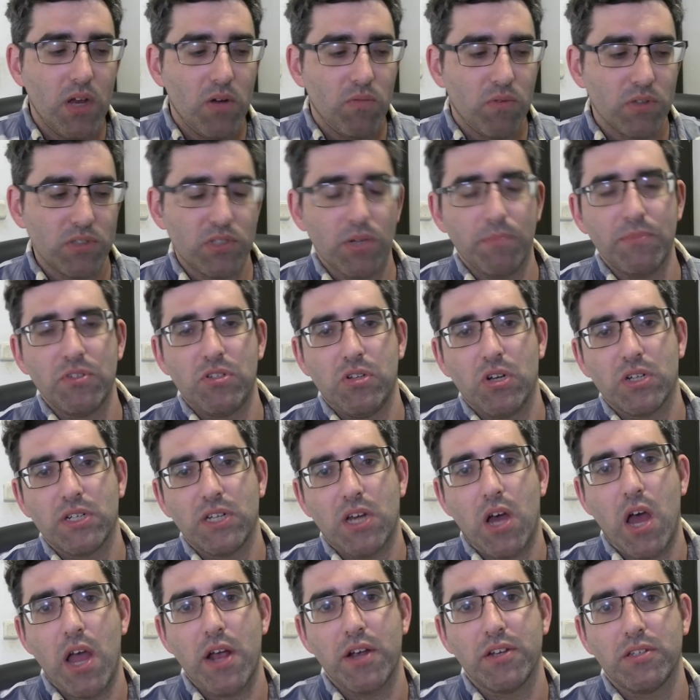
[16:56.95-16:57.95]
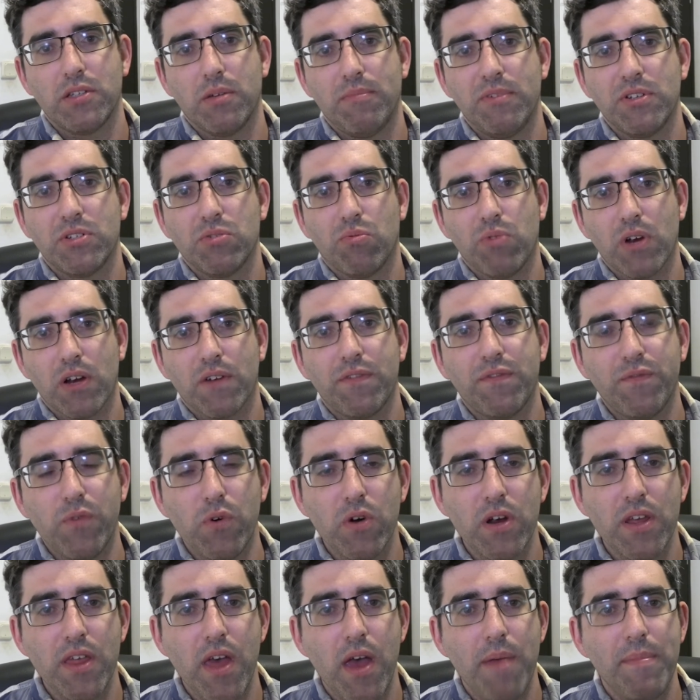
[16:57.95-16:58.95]
When someone's looking to hire someone to work
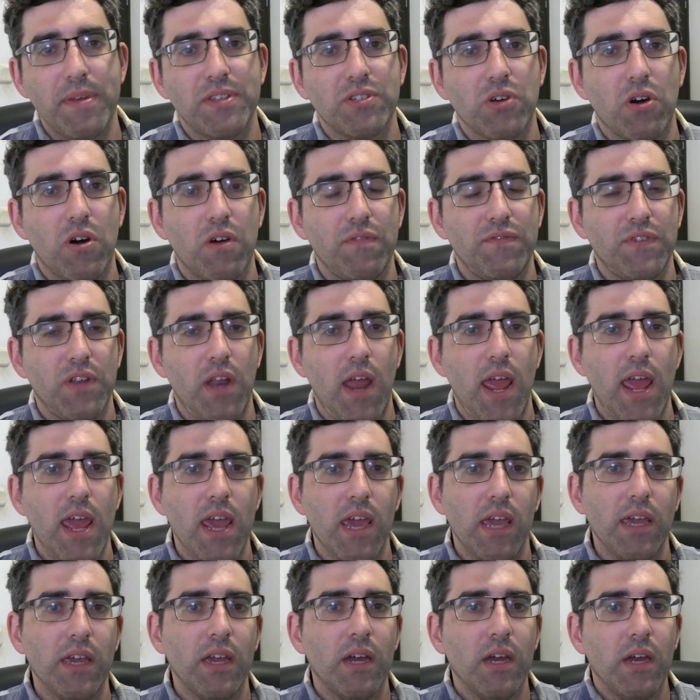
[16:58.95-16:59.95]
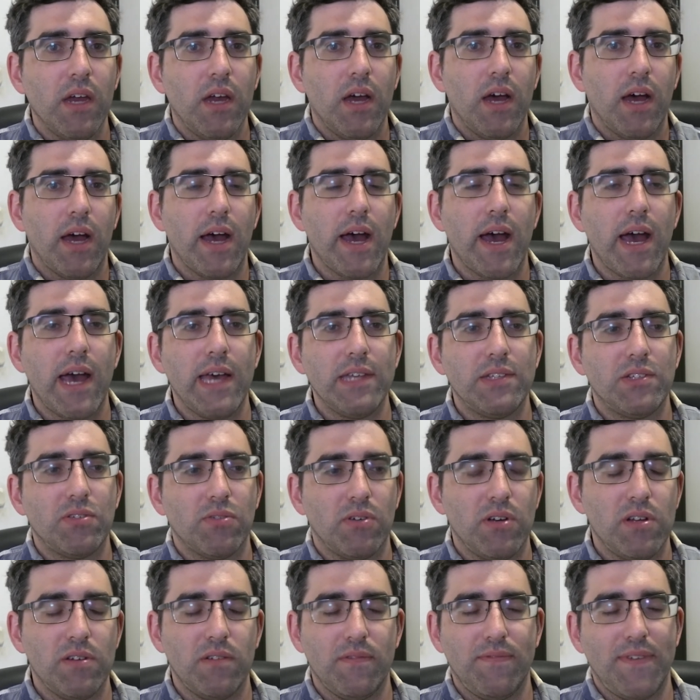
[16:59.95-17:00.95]
for them, it's often a
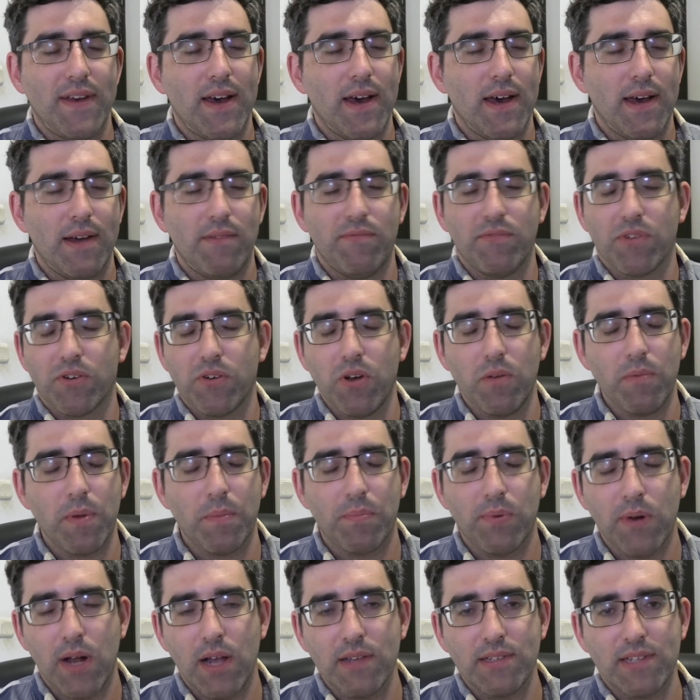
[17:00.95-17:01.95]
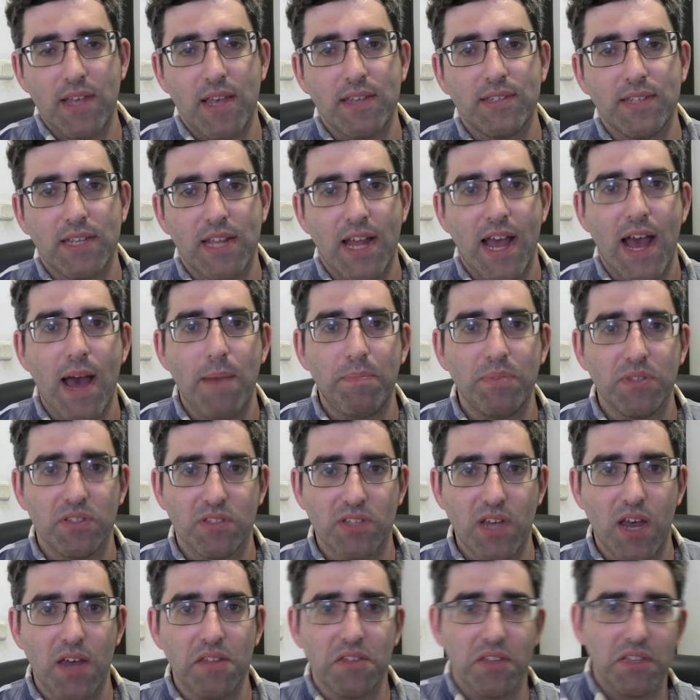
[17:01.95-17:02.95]
sort of recruitment process that
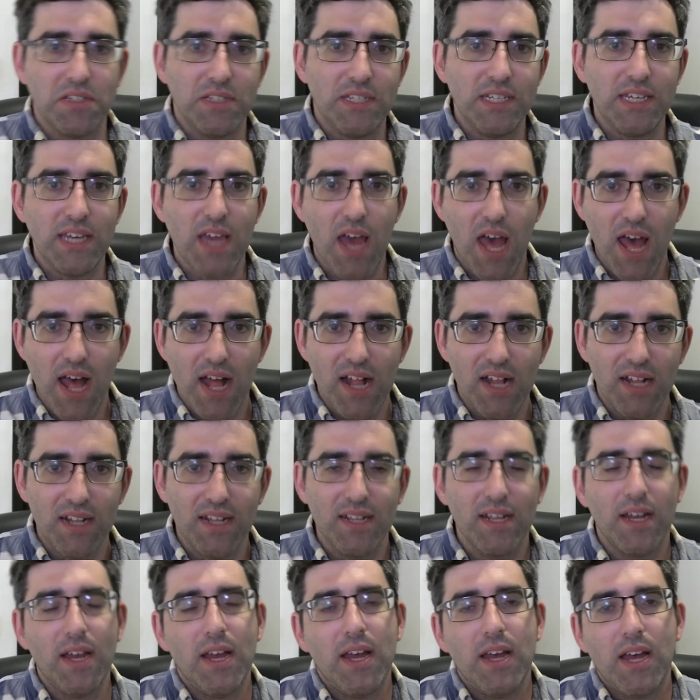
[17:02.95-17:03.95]
happens on the DL